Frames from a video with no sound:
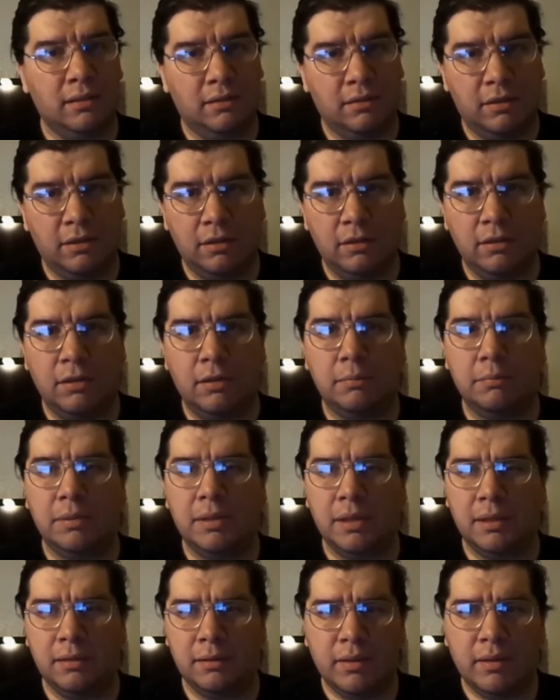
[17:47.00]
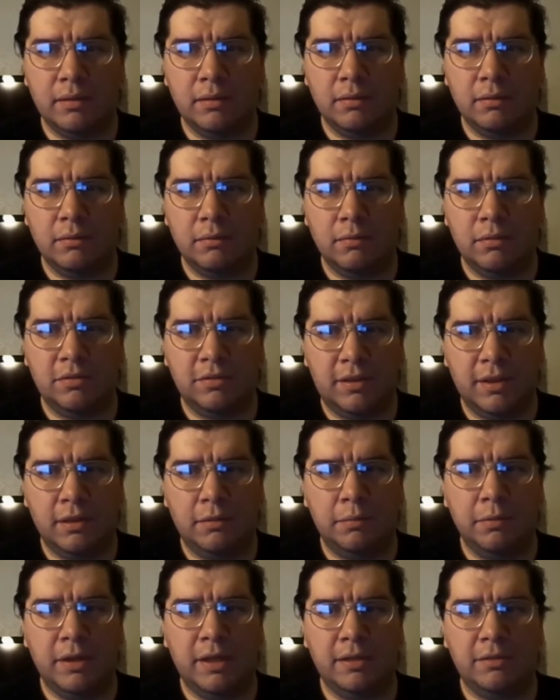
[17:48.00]
at Columbia, which
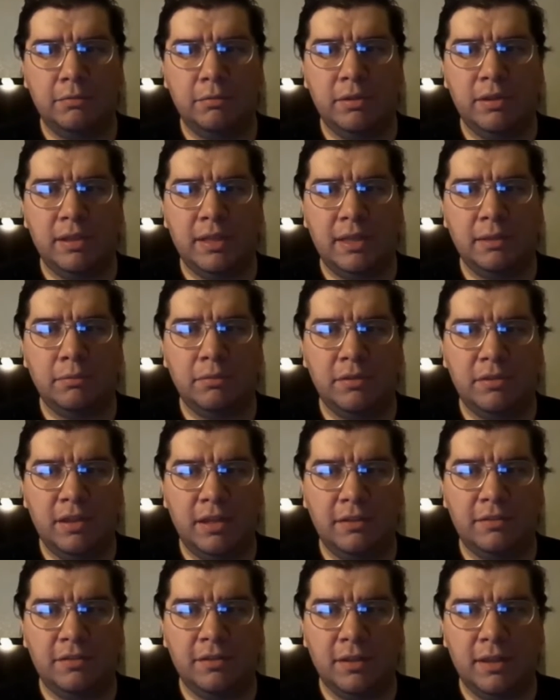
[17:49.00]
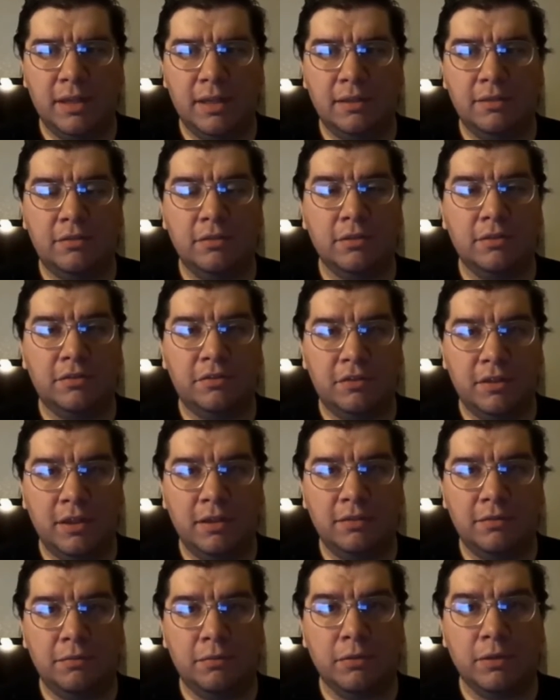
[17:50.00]
Gilbert had to reunite with Yates again to
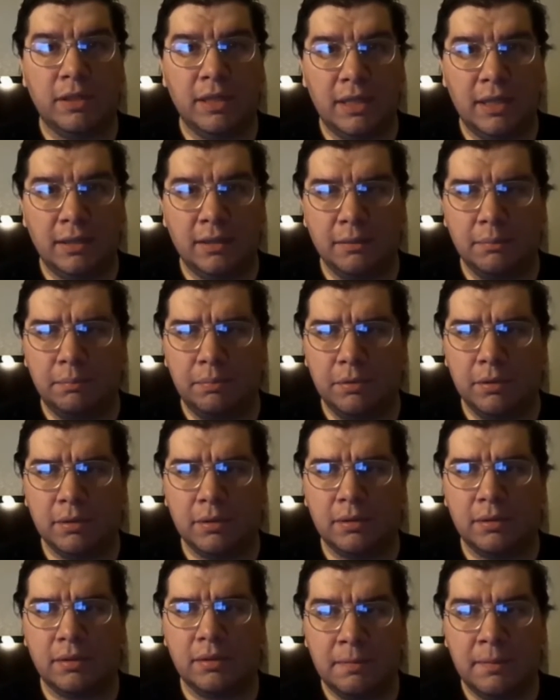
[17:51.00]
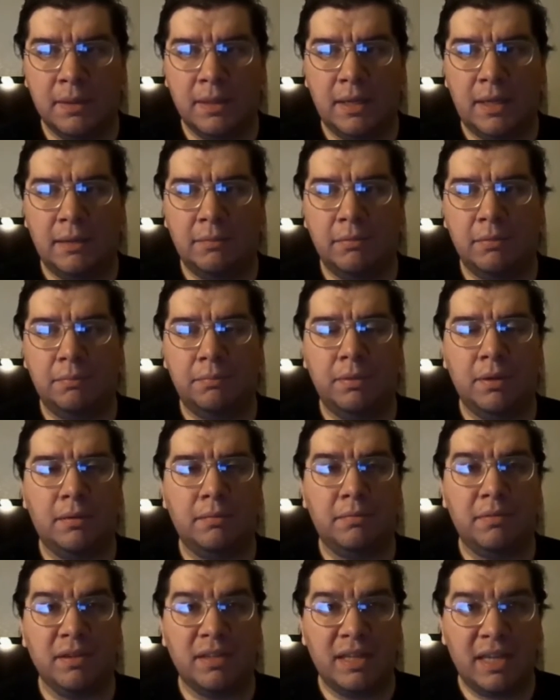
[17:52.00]
exchange for getting the book out of
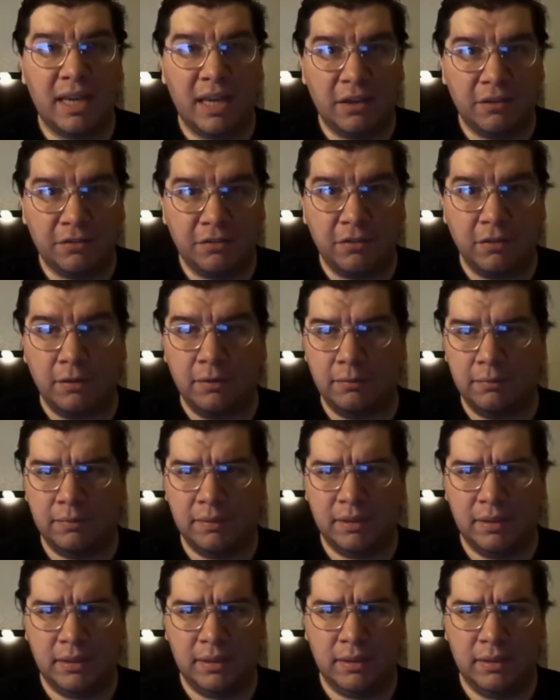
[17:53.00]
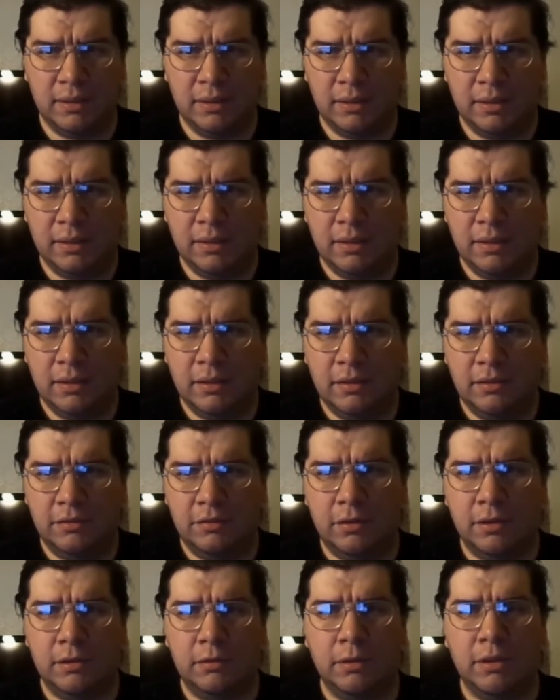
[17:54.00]
publication.
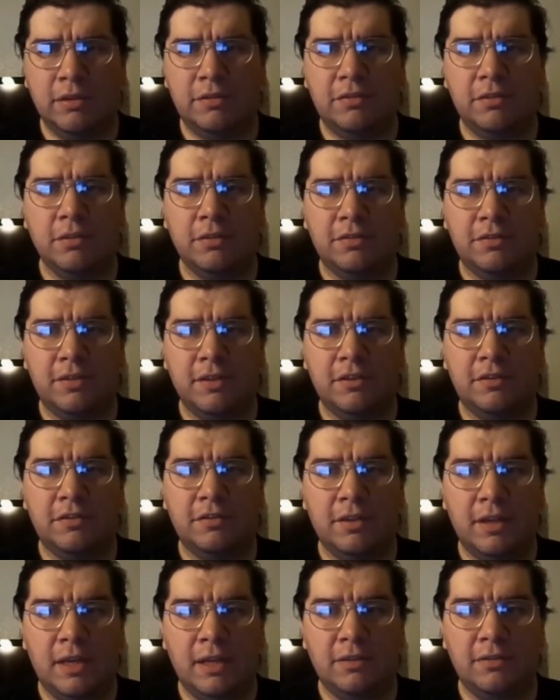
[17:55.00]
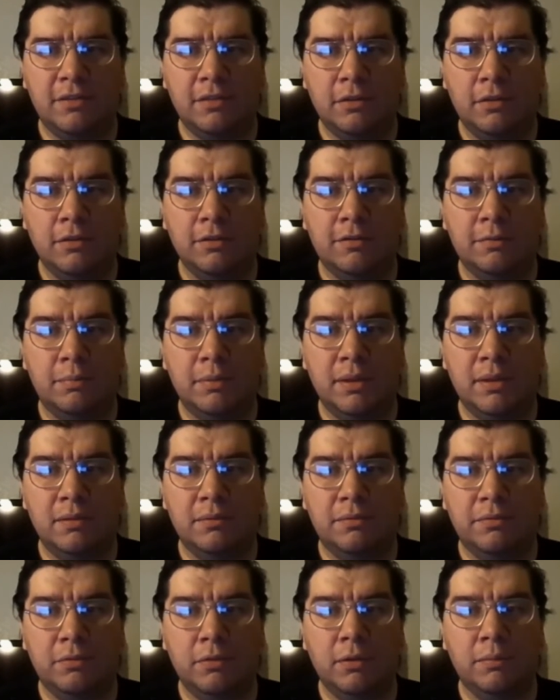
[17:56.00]
So he agrees to assist Yates and
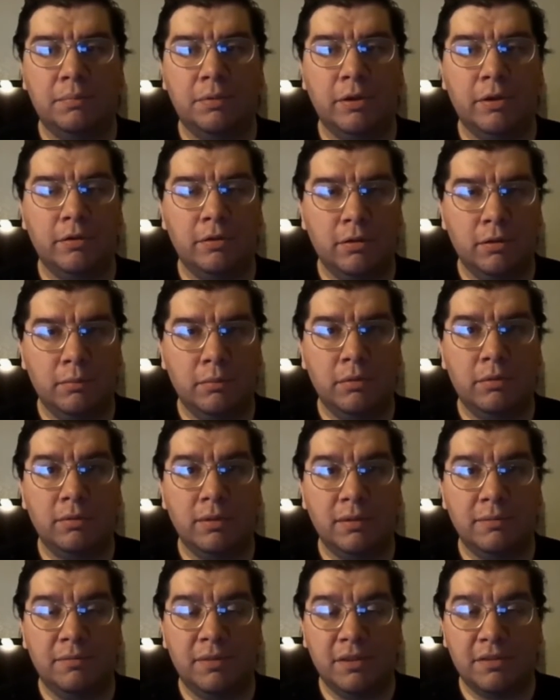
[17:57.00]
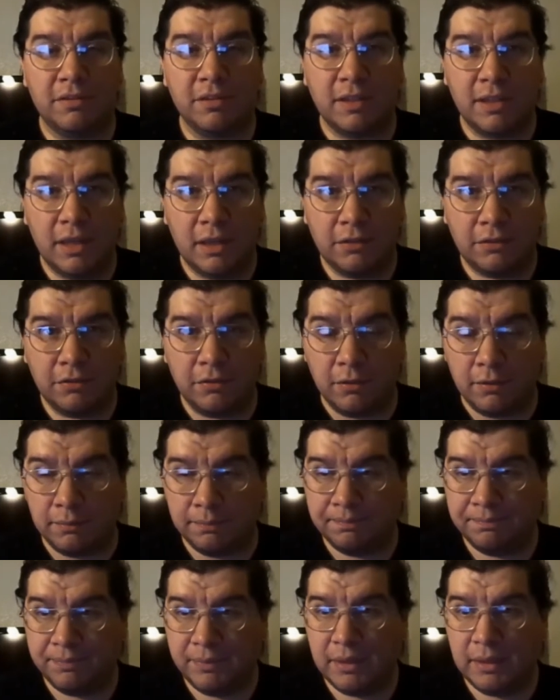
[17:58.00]
Holtzmann for a paranormal
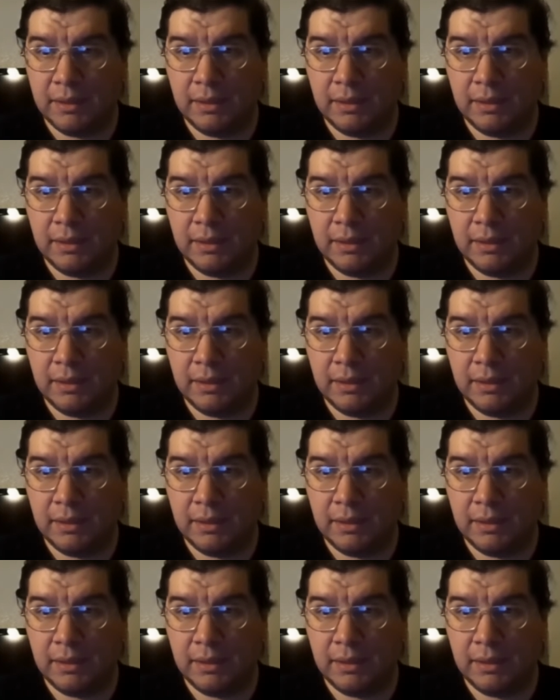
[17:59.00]
investigation.